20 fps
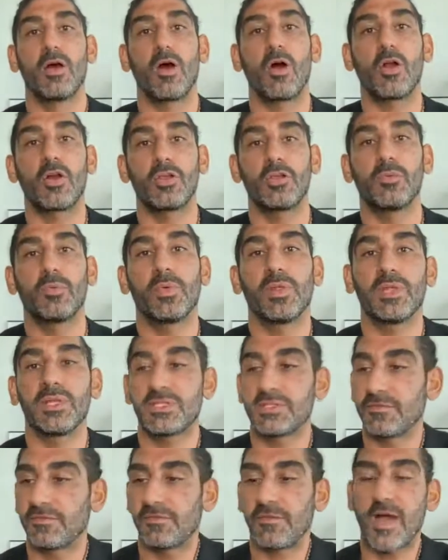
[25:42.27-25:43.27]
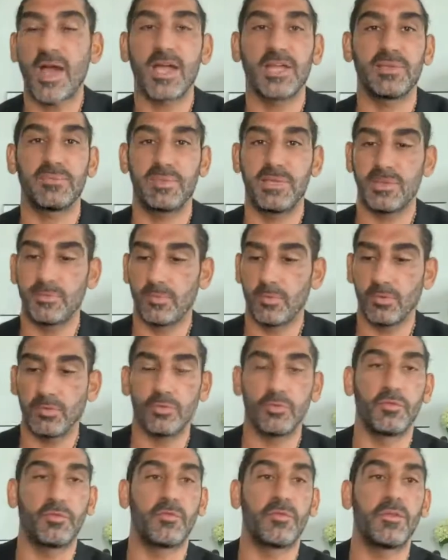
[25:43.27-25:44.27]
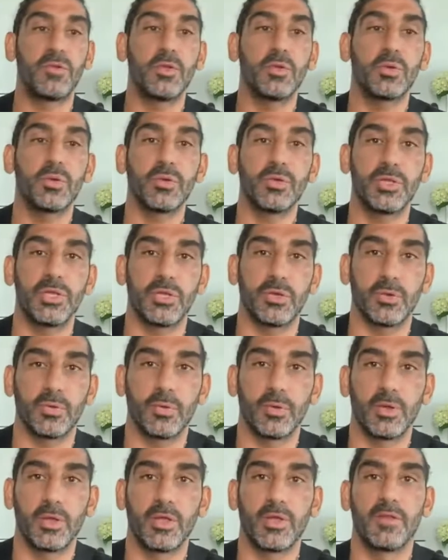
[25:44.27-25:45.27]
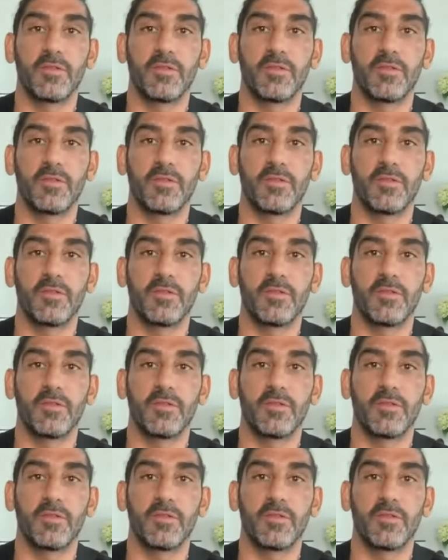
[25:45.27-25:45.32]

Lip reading: are you willing to find people who fuel you?